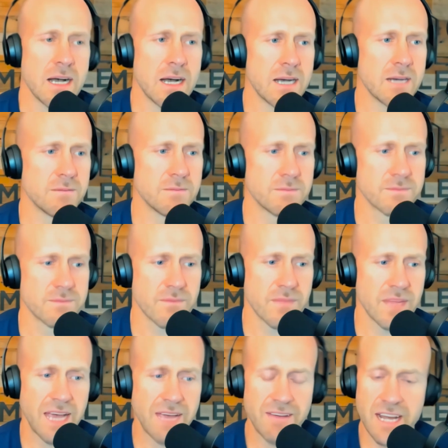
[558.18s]

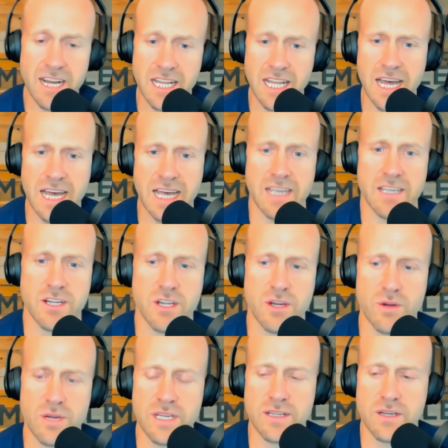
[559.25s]
I've had a lot.
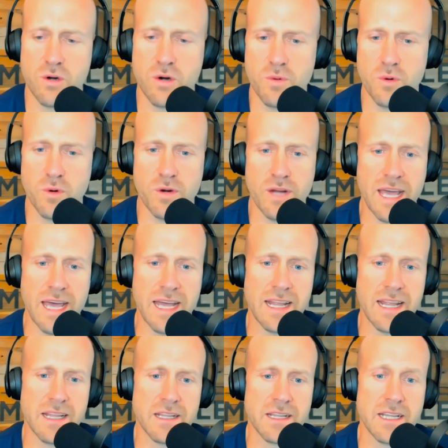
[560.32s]
In the corporate world, I had a
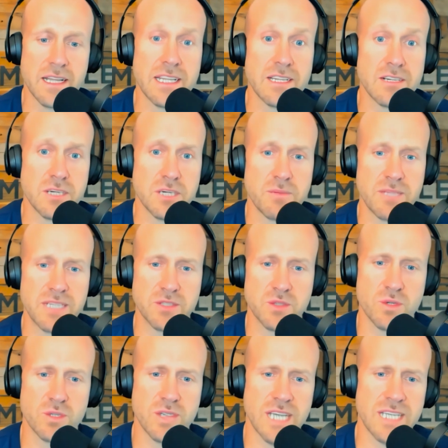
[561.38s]
lot of leadership mentors.